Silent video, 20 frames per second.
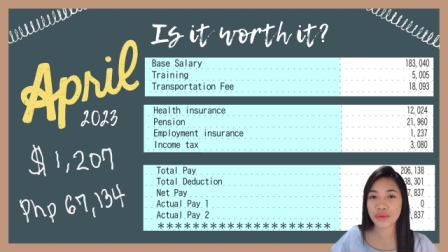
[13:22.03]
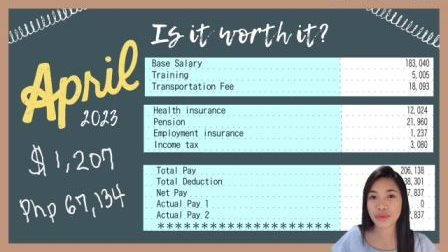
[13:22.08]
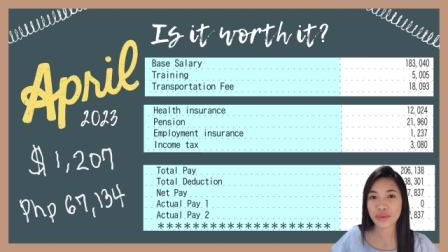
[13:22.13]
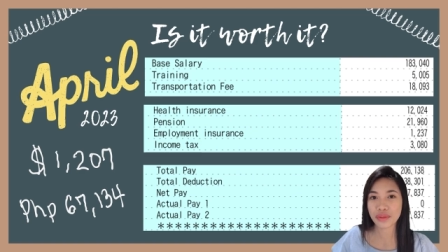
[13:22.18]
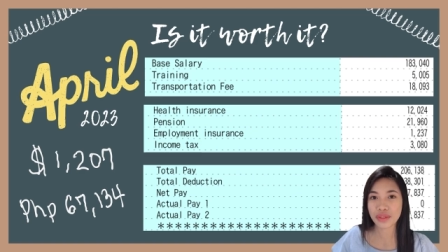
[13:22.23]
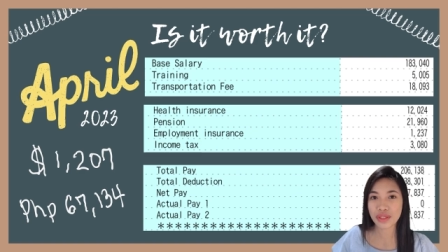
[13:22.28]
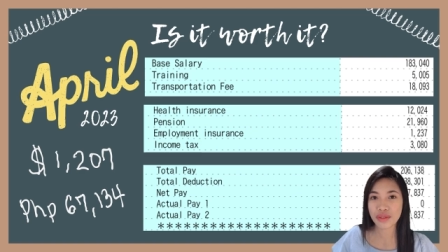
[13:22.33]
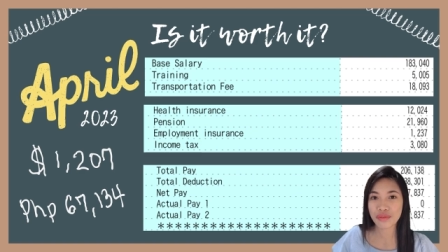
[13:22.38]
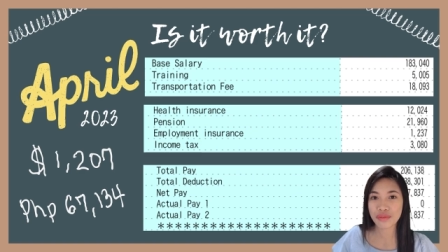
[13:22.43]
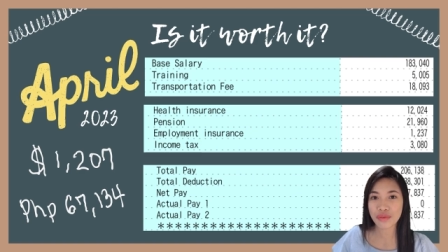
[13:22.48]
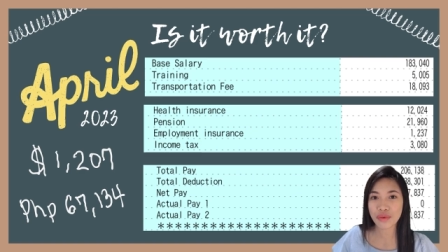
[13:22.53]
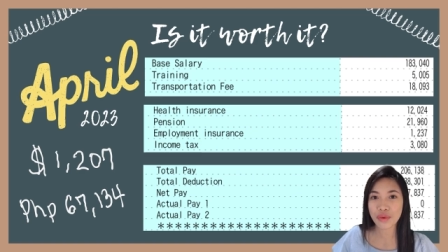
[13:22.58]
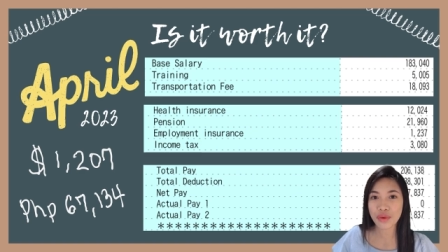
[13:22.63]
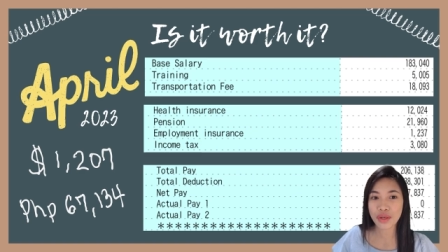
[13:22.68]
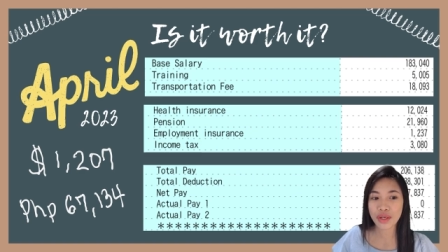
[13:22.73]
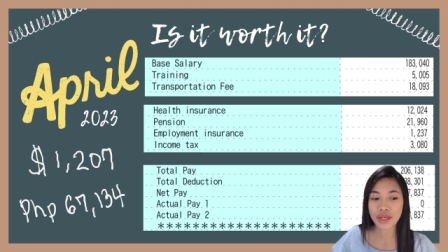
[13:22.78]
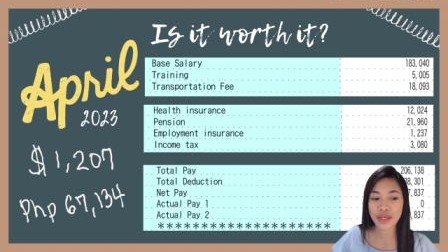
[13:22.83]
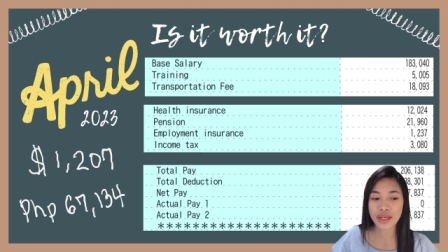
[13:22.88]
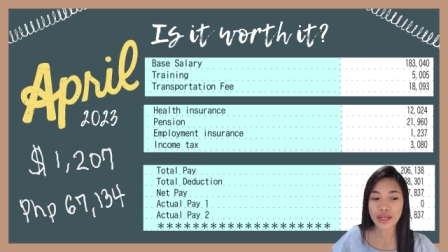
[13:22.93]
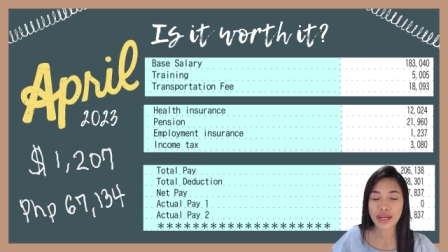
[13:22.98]

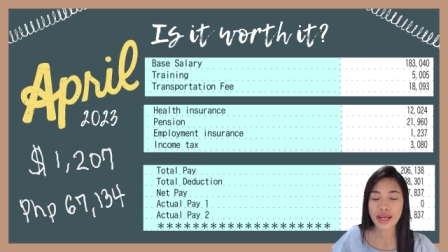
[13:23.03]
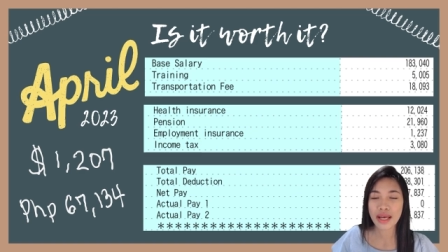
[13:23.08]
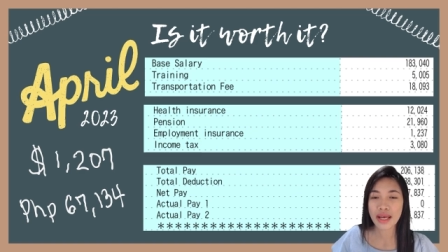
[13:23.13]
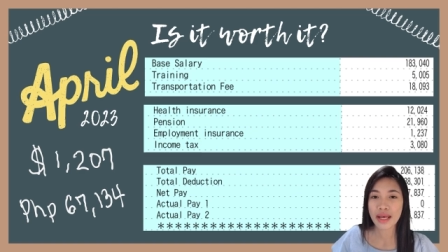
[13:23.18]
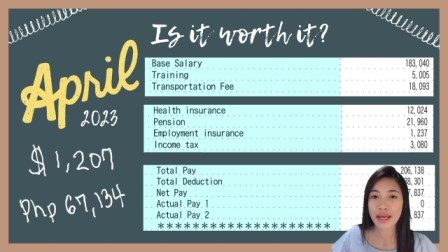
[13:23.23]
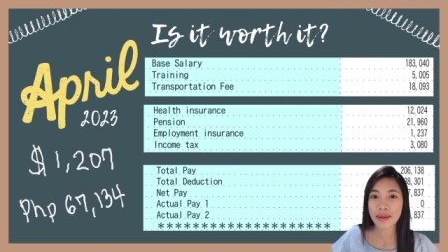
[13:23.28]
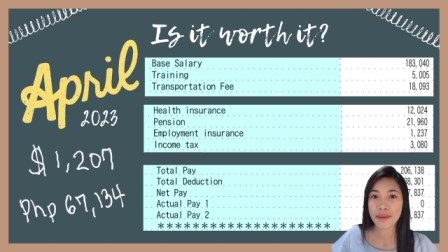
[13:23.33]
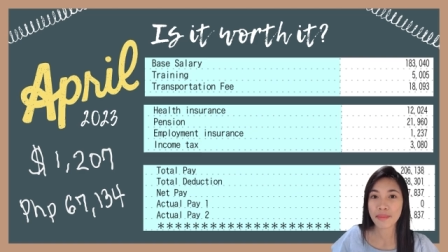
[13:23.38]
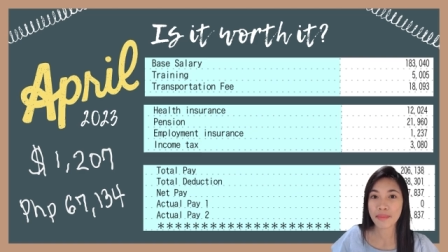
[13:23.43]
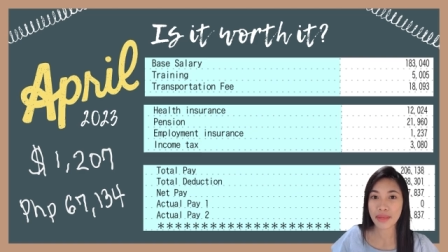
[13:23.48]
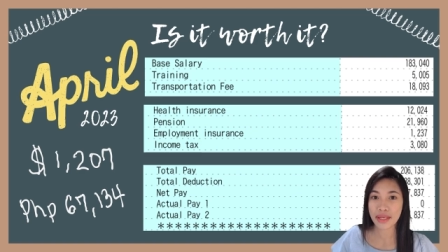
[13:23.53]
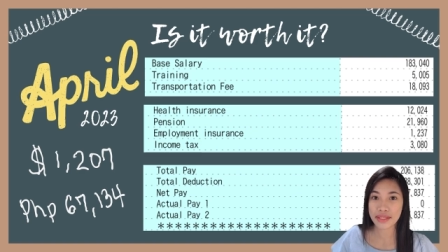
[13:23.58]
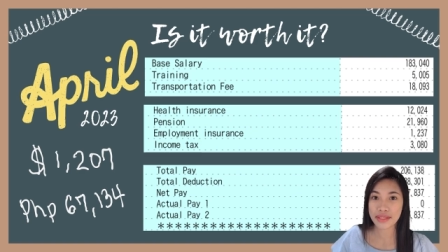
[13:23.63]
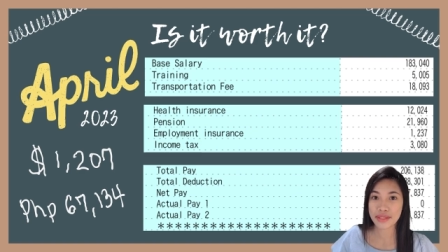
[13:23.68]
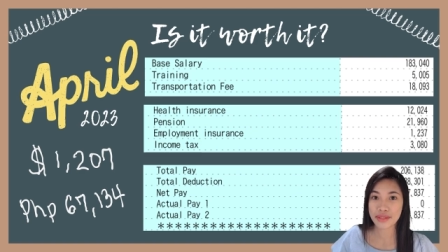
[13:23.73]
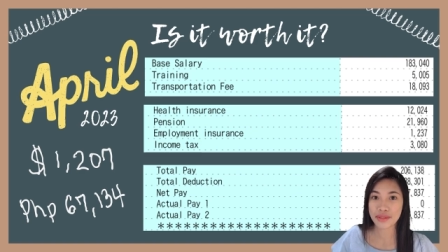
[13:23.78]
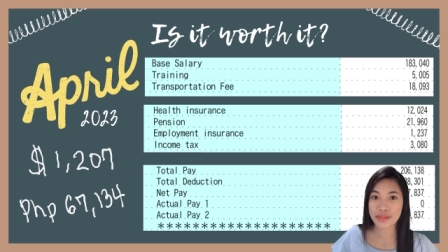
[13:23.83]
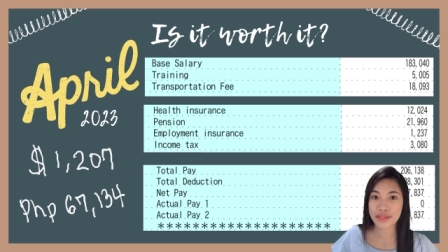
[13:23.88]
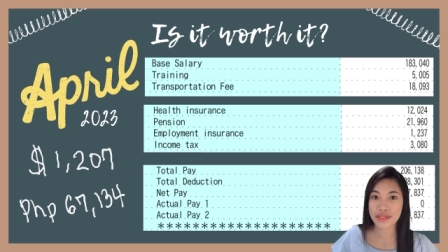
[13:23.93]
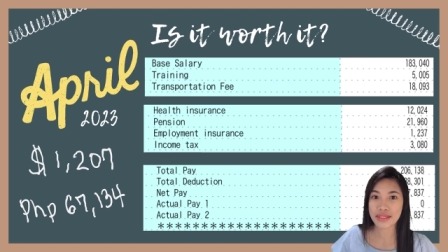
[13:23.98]
thirty-four
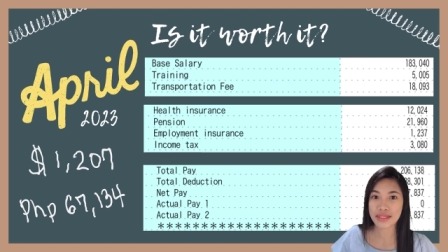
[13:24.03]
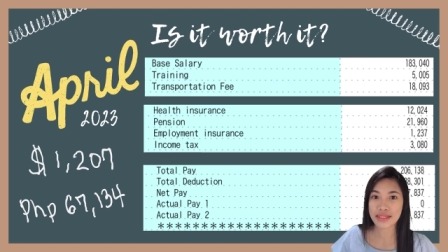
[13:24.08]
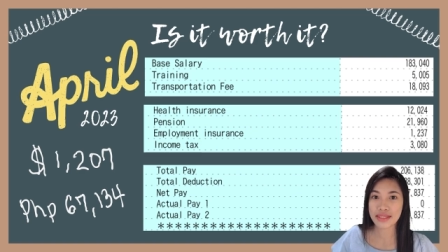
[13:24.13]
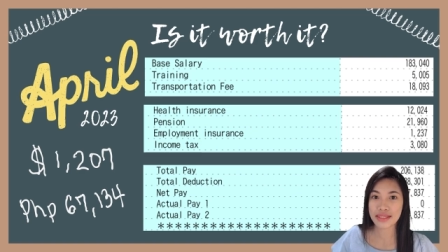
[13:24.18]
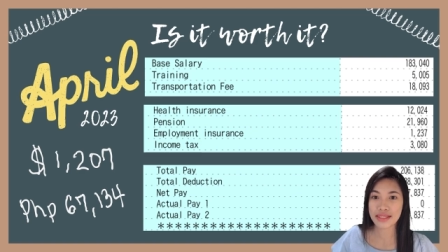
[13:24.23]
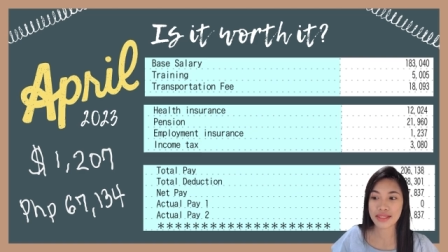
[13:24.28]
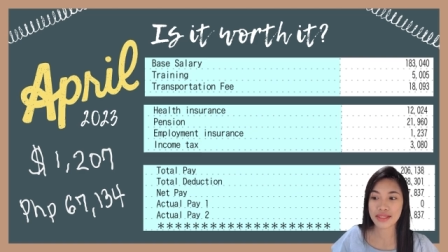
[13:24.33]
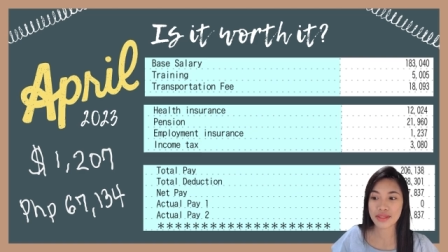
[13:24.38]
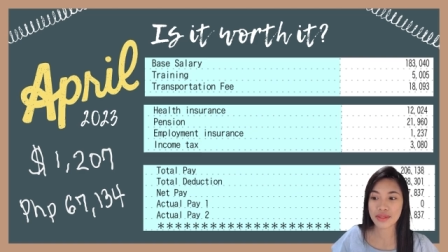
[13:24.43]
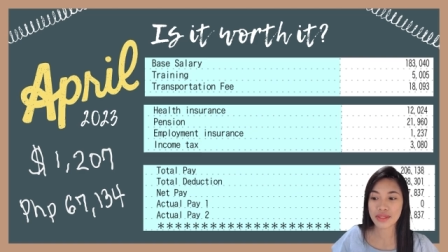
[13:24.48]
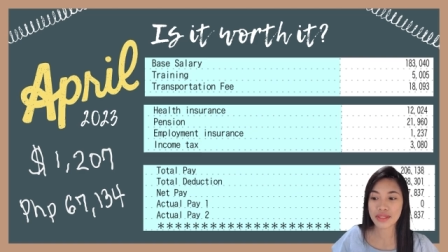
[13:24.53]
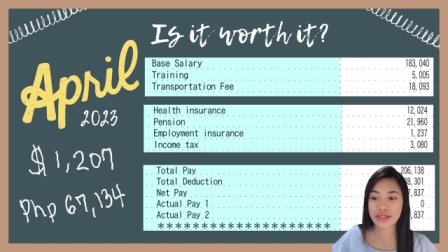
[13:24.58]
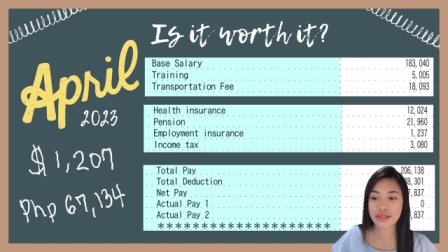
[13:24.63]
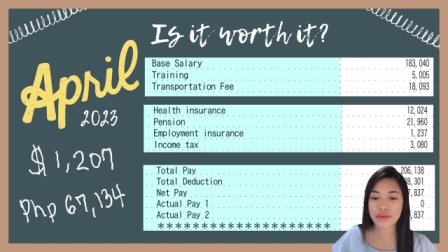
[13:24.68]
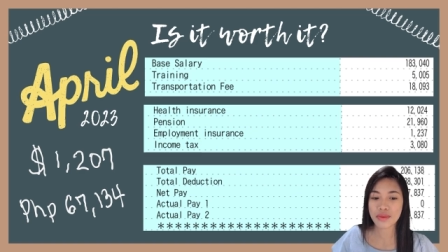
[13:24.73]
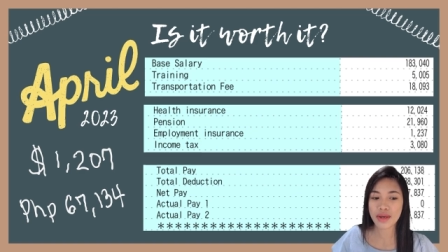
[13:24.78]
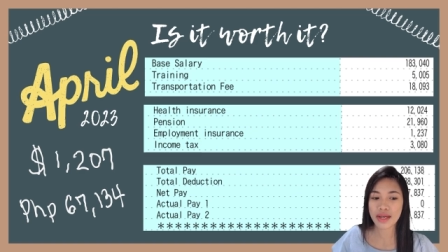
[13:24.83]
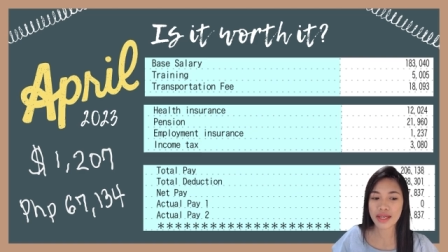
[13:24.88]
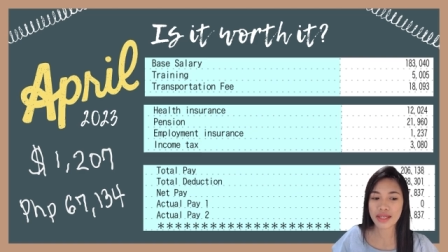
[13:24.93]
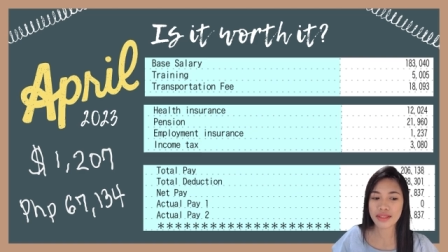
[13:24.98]
pesos. So it's
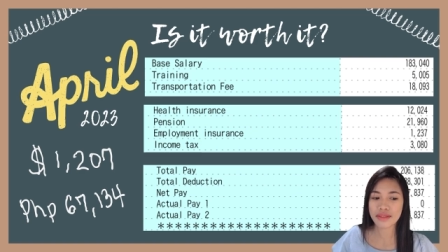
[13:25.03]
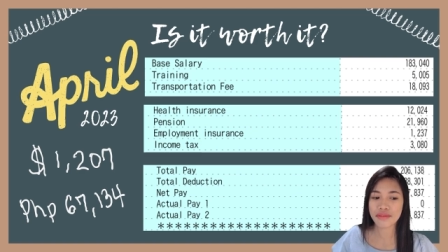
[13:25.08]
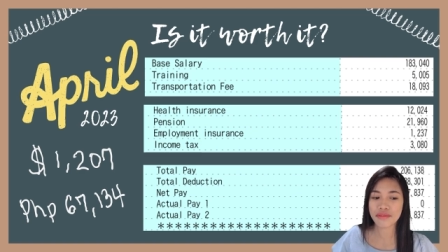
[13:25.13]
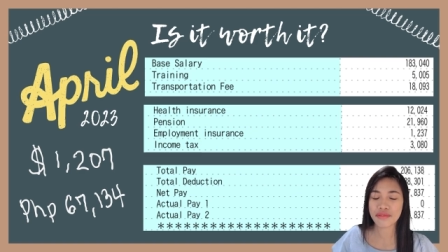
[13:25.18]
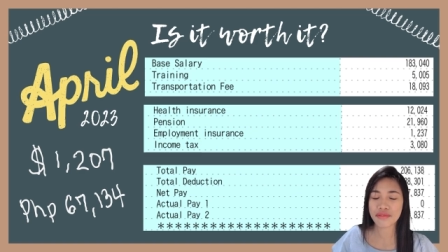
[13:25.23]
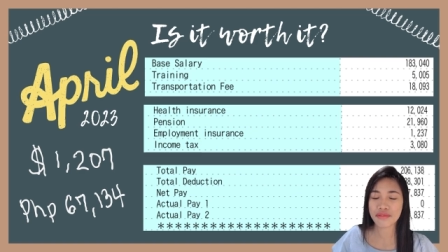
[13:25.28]
quite.